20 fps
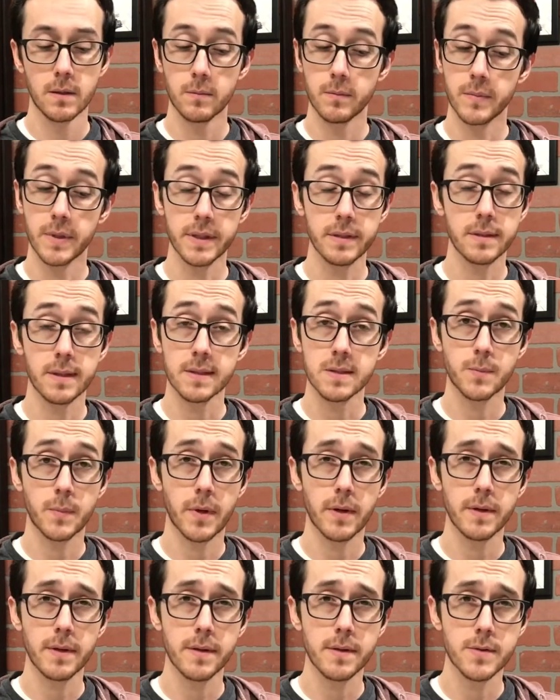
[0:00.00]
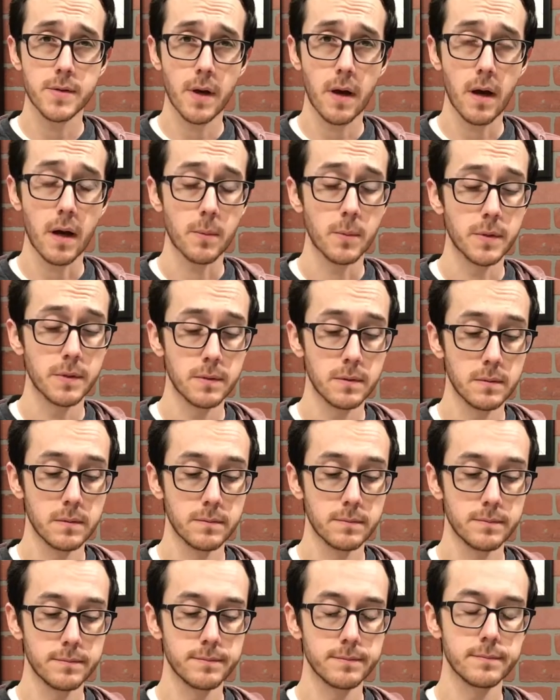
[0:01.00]
but that's part of the job.
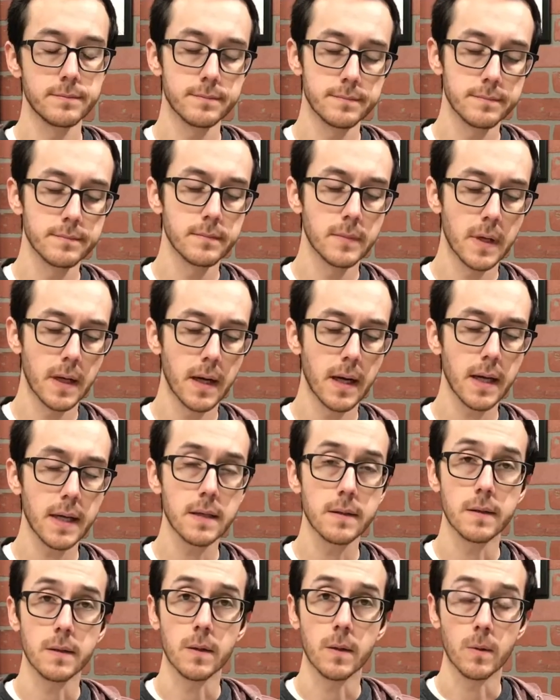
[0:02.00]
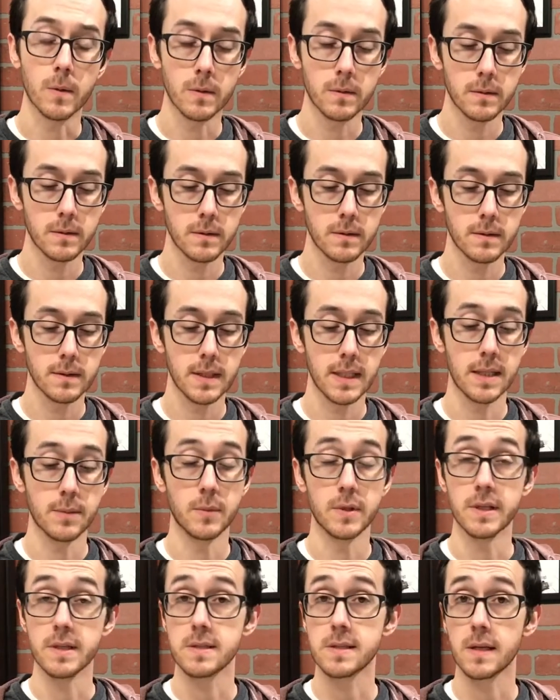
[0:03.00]
I know,
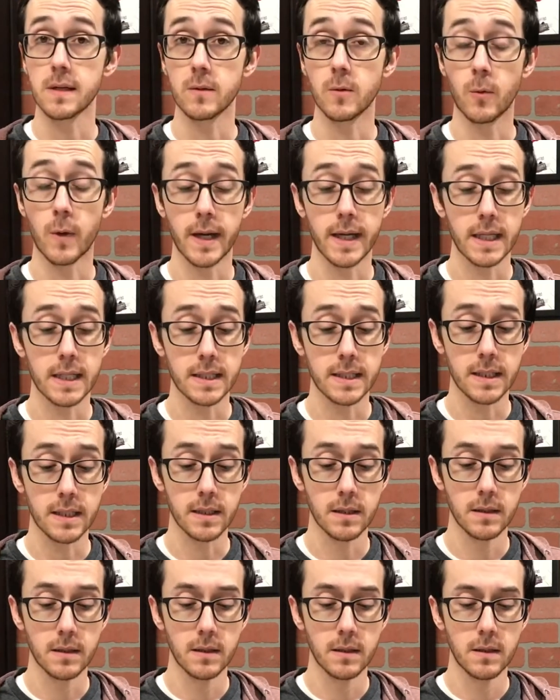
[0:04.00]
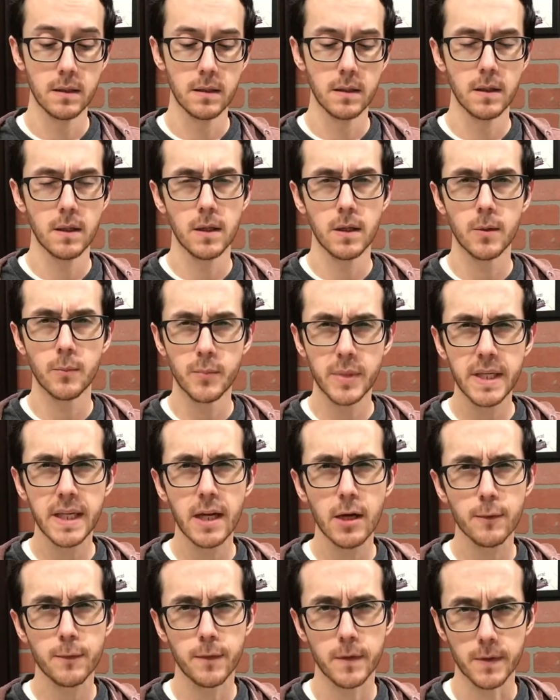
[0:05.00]
Emily said quietly. Be
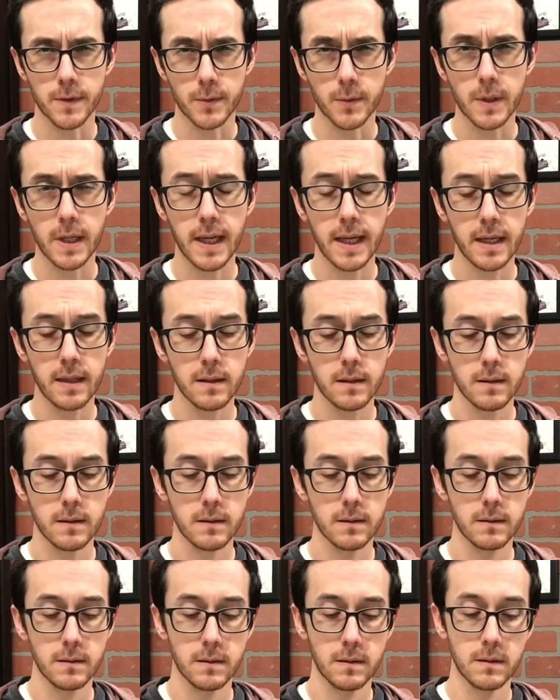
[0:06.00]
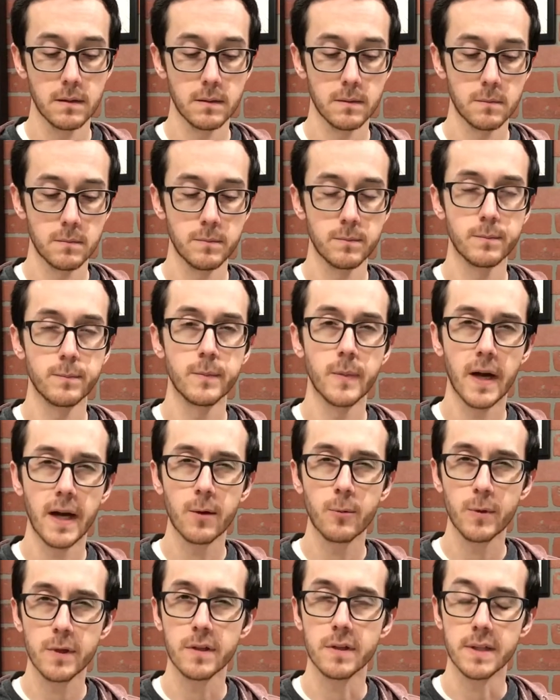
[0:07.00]
careful, okay? I
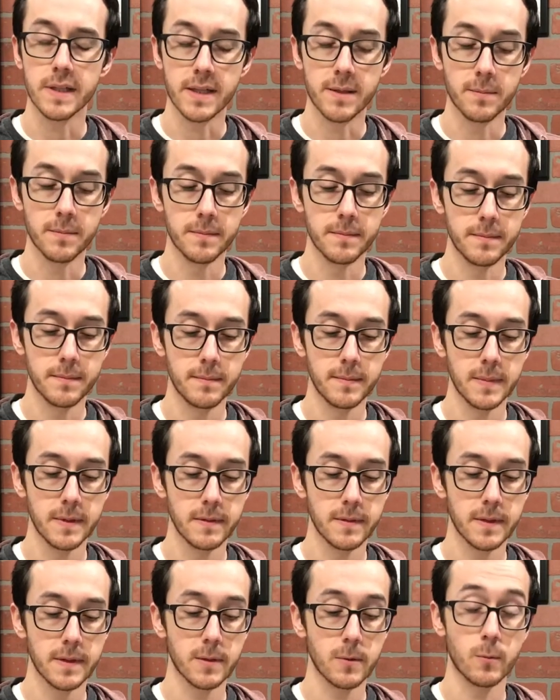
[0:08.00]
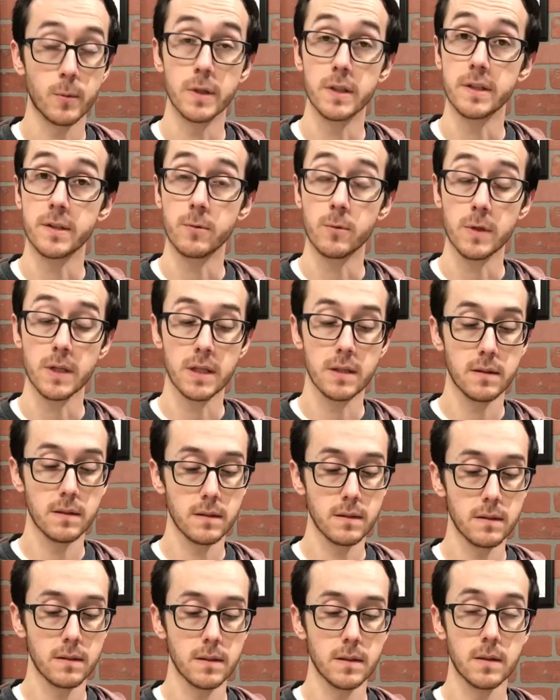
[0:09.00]
will, Em, Will agreed.
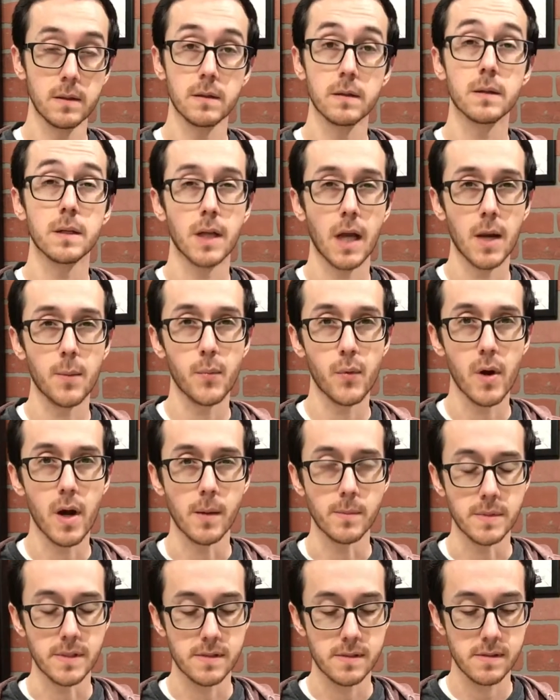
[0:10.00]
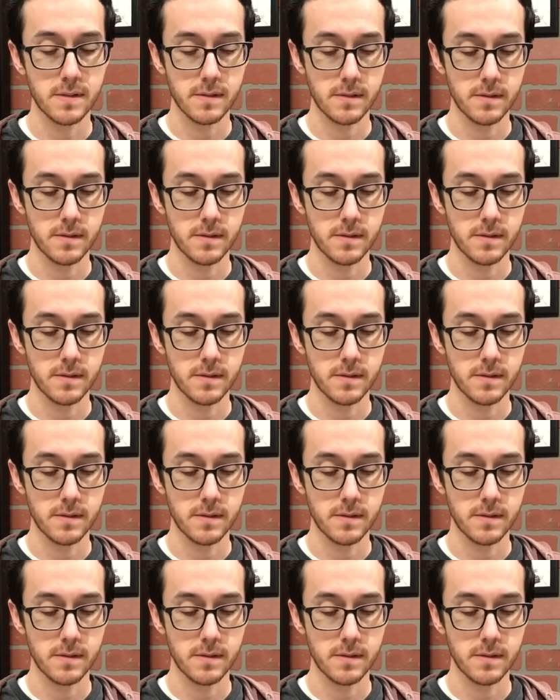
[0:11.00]
I promise.